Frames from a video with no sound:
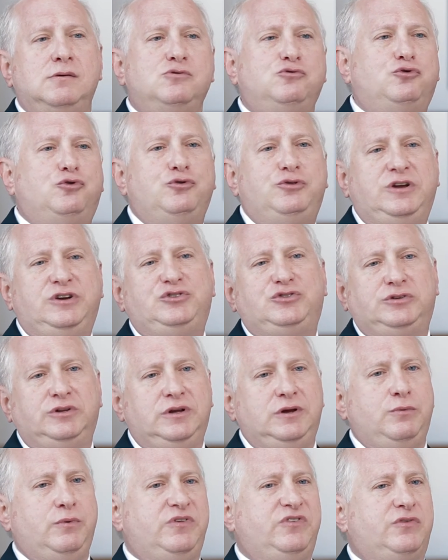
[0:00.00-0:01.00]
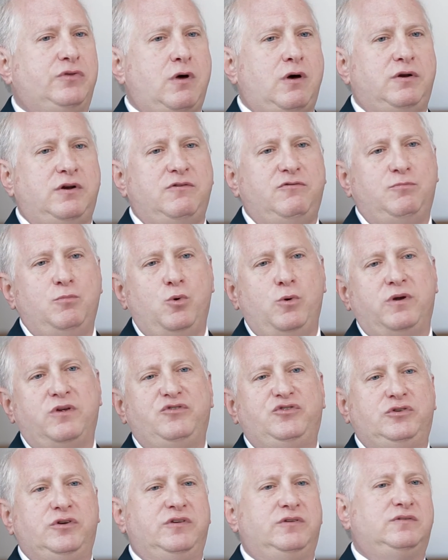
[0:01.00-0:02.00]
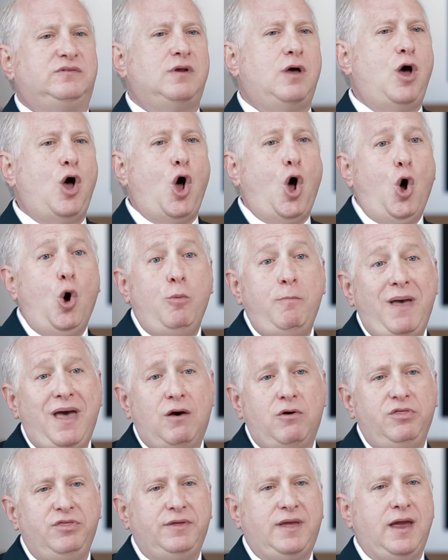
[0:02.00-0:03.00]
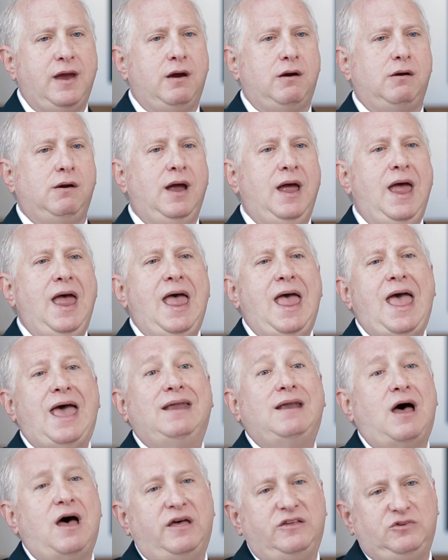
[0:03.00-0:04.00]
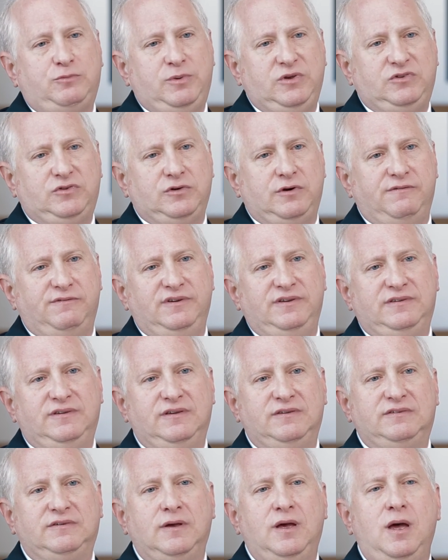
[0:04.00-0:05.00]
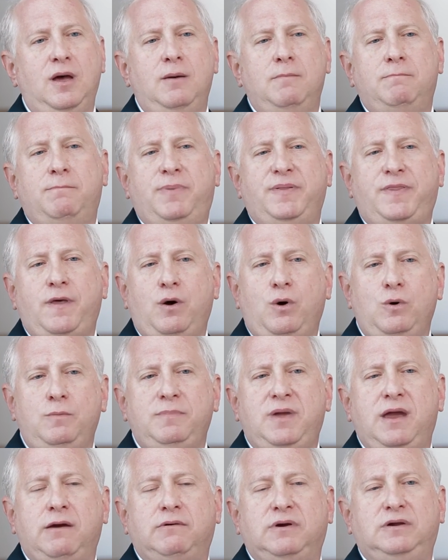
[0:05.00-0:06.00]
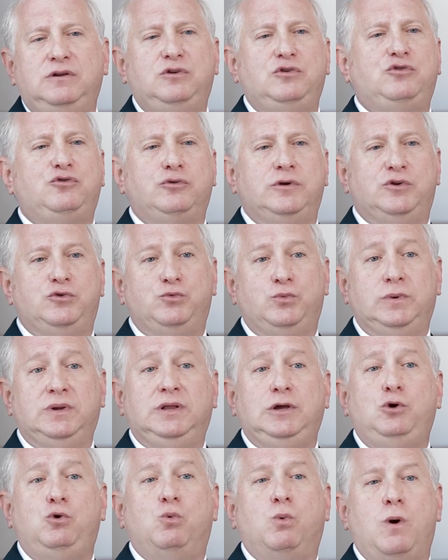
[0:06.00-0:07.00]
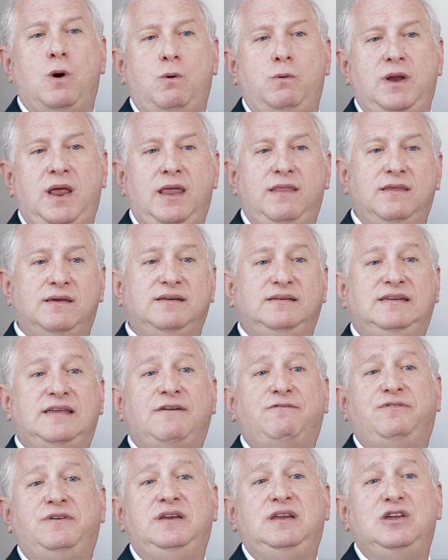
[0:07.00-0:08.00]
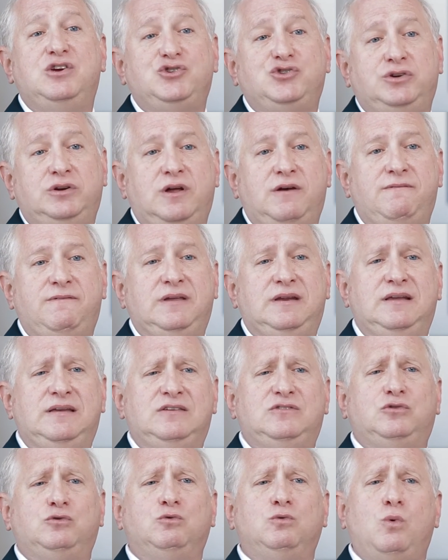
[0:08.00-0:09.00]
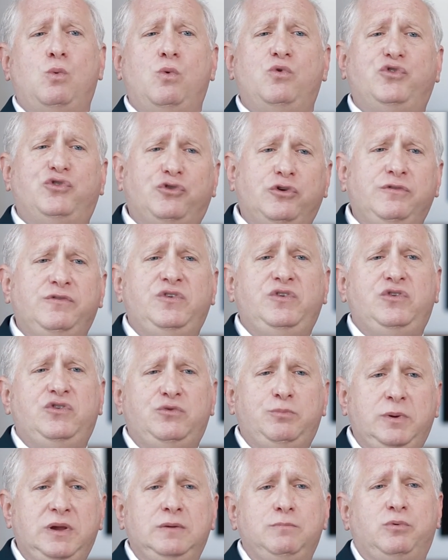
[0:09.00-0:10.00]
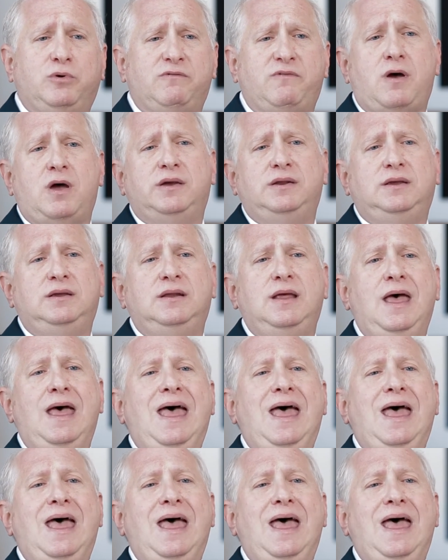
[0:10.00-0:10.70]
traditionally was thought of more as just home health care and hospice services. But the home care industry has really grown, and the definition of it is services being provided